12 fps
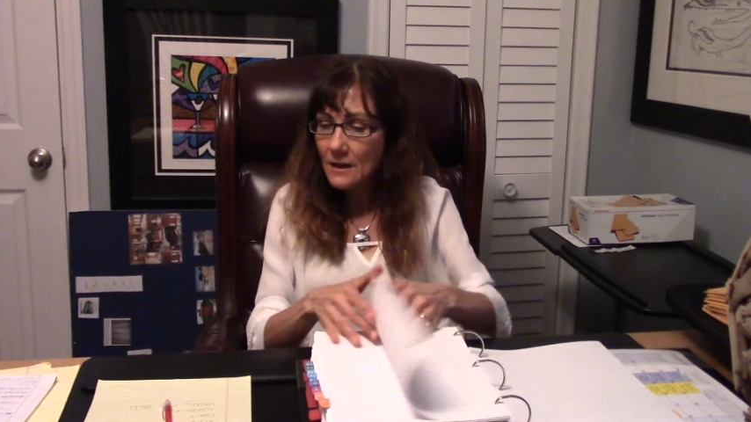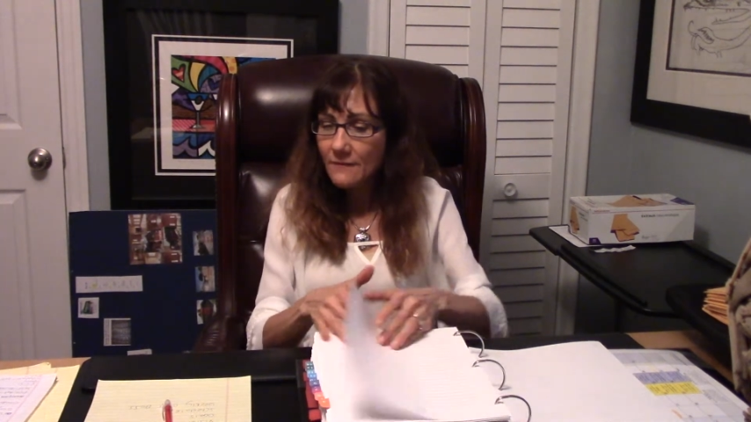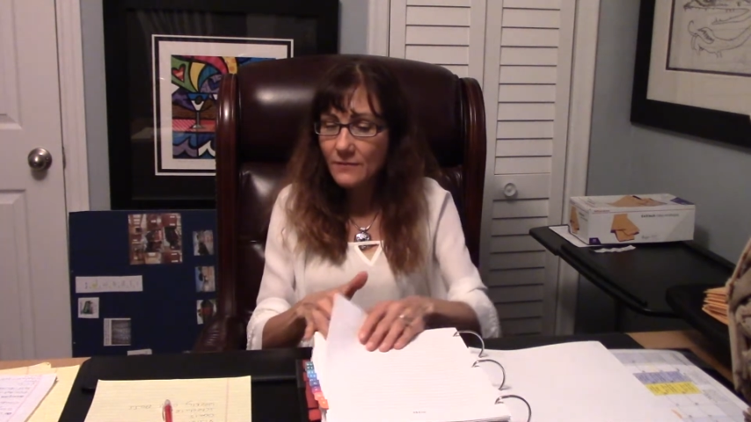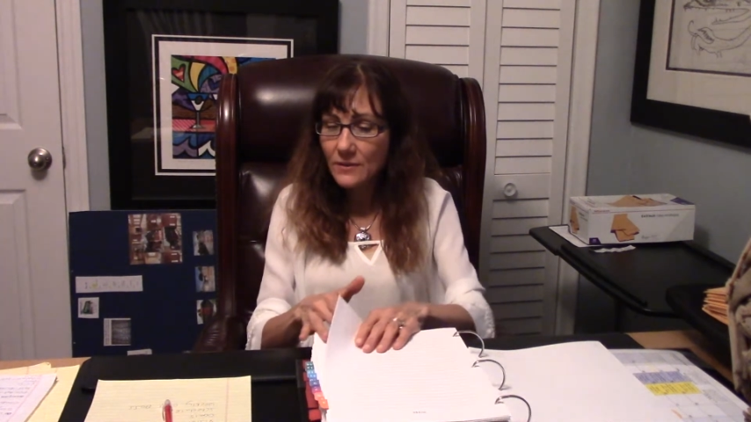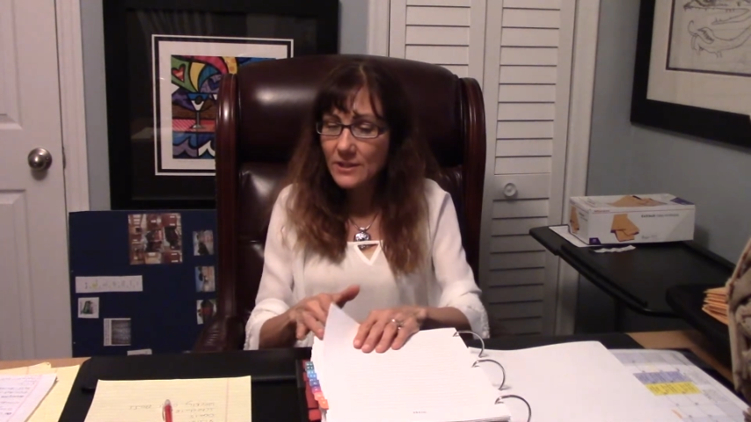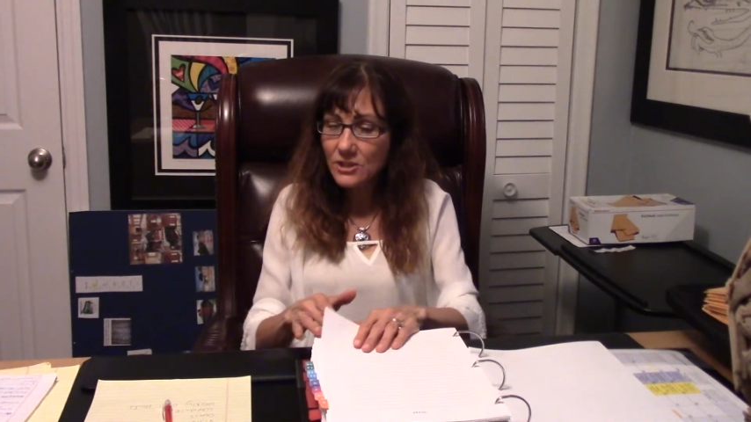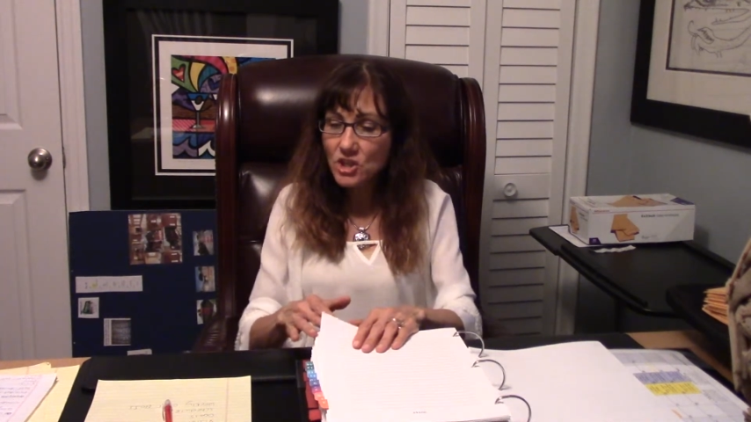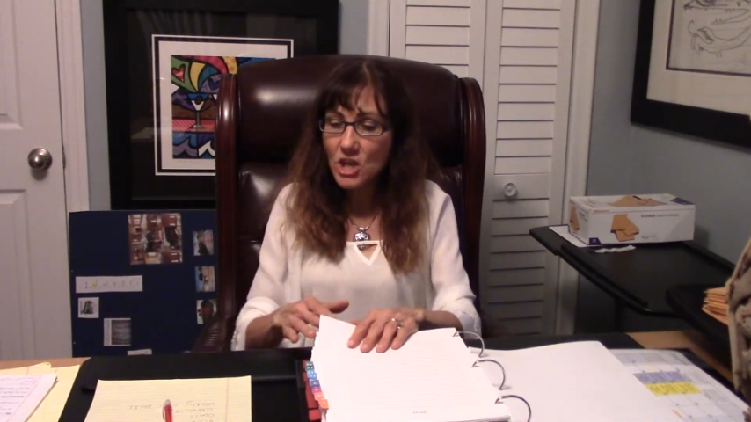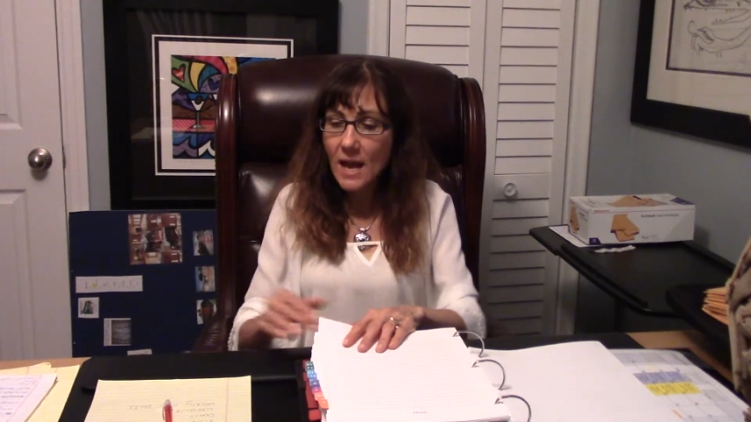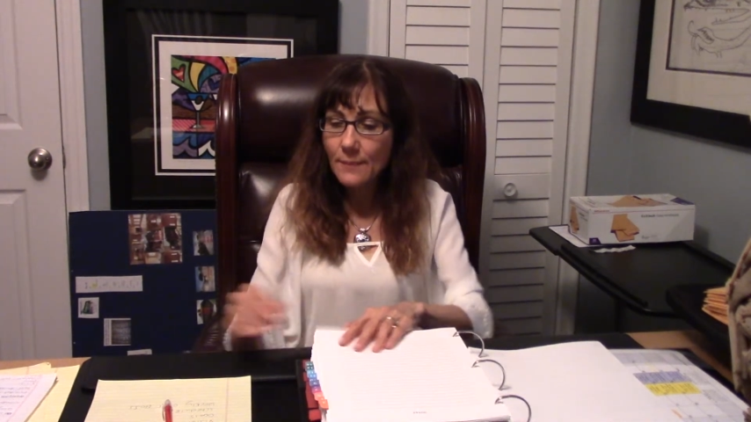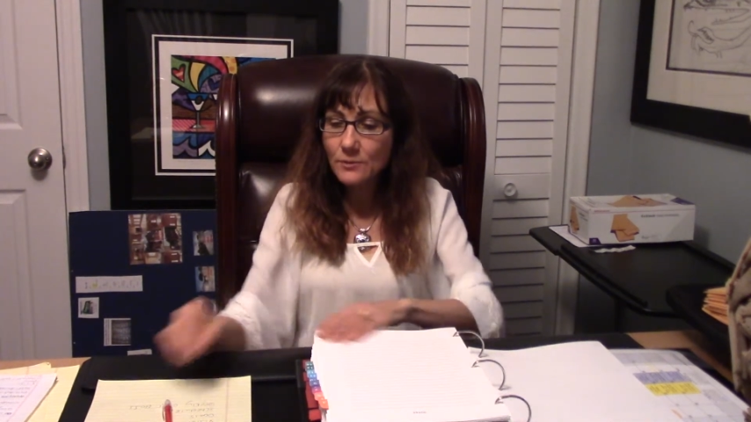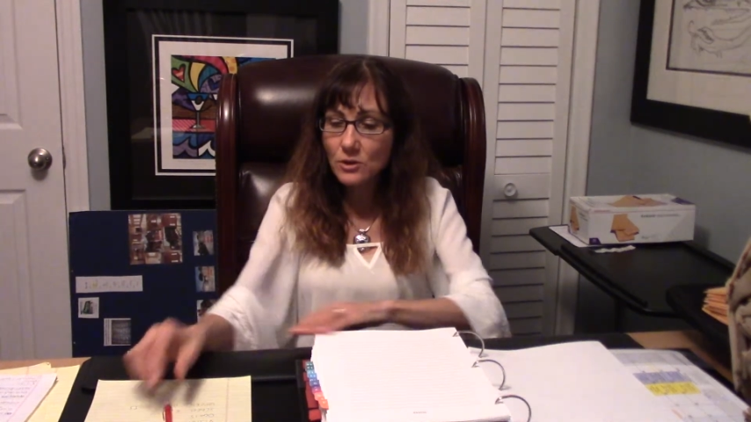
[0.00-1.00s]
for this
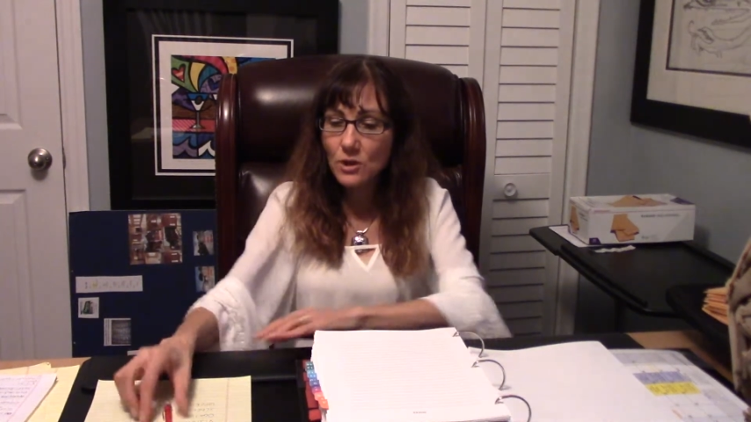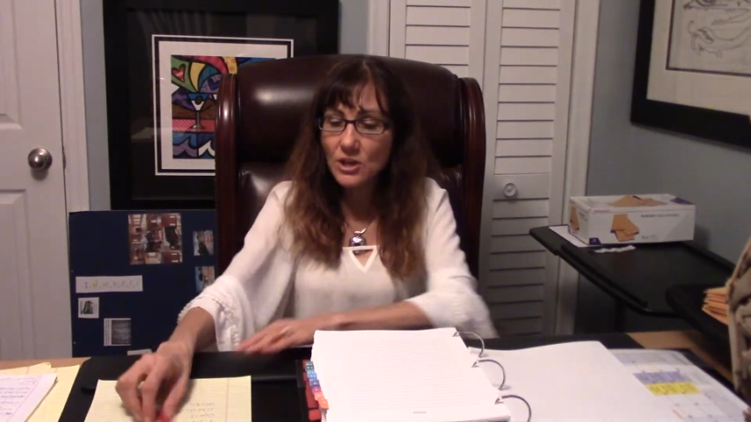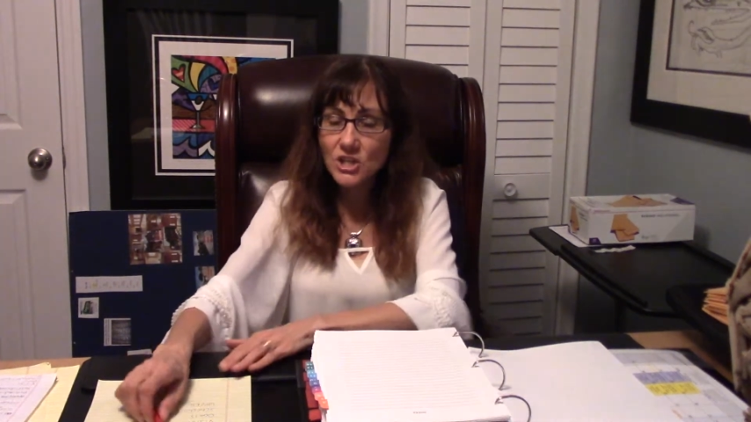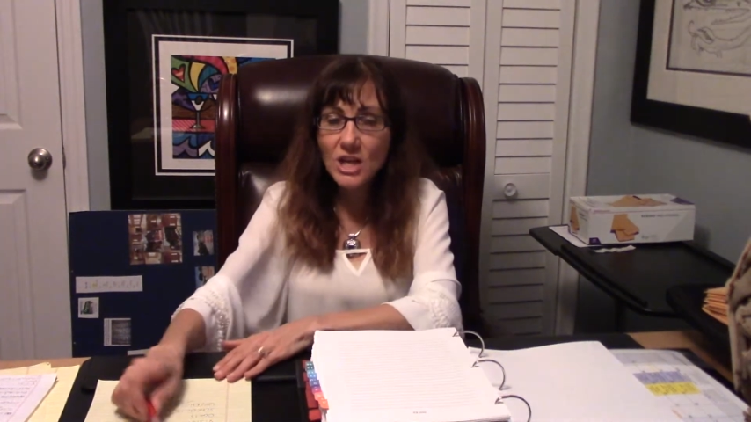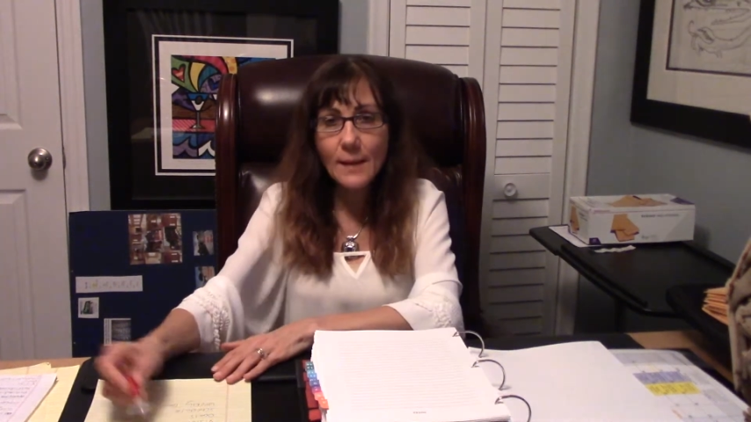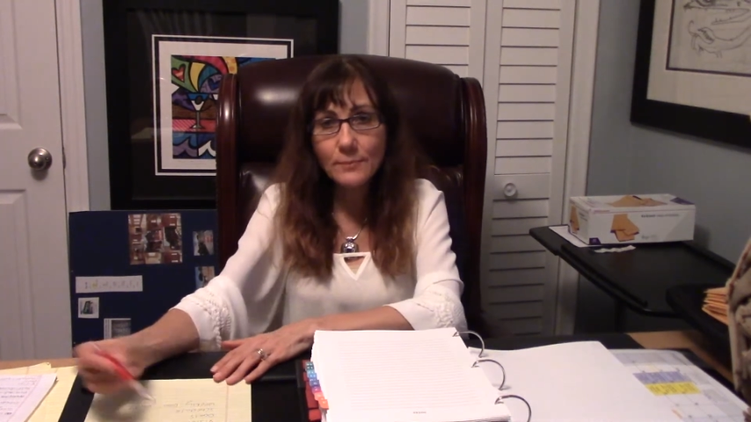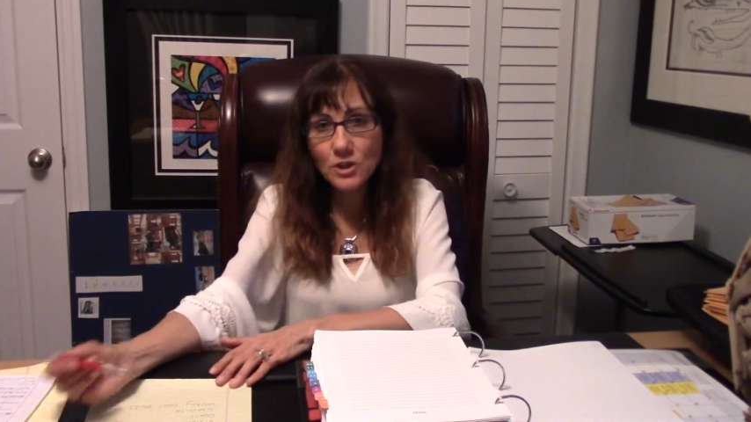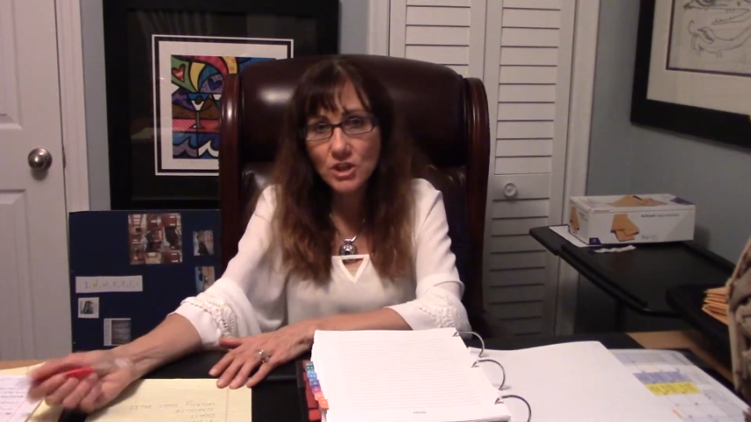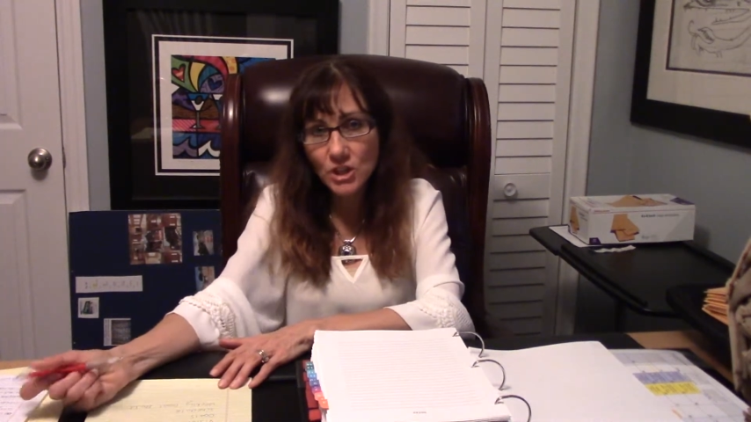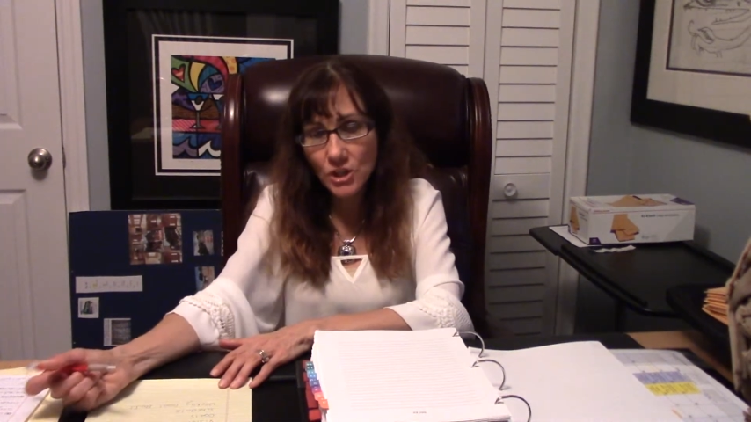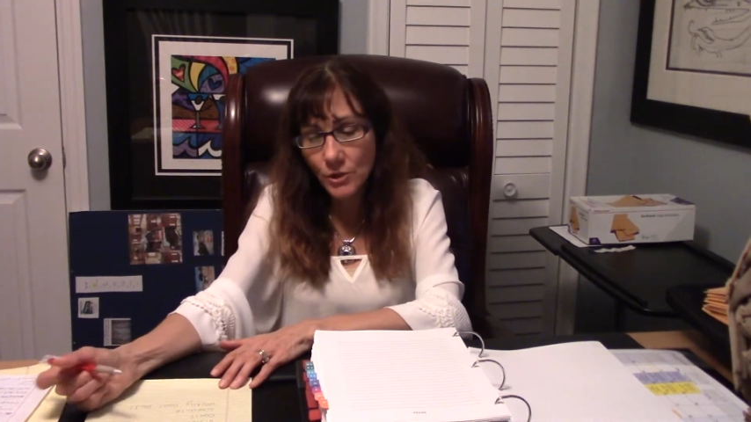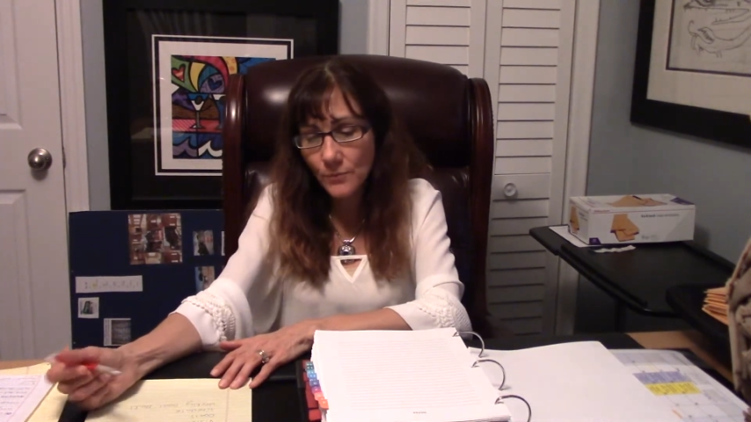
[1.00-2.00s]
chapter on chapter
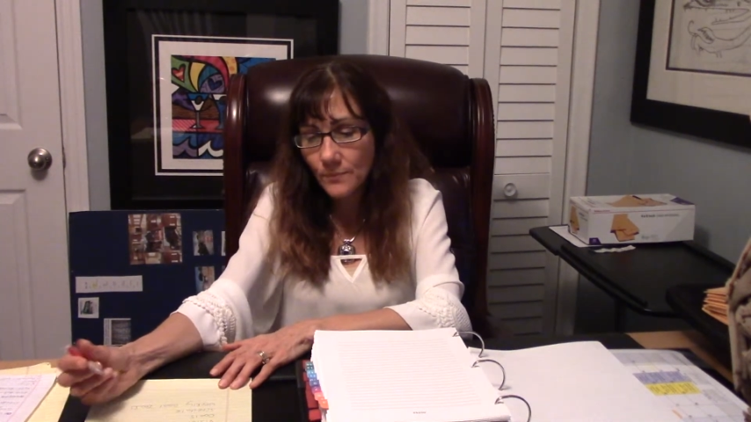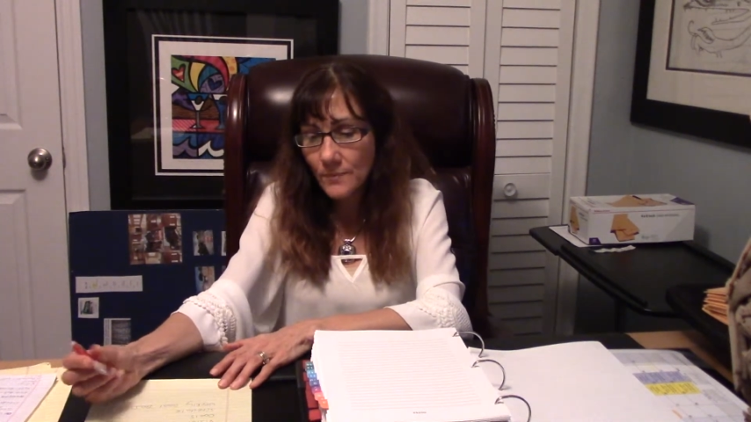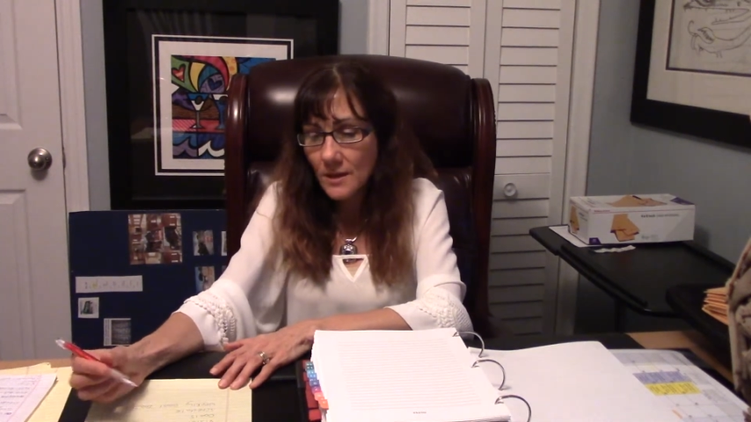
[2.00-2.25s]
2.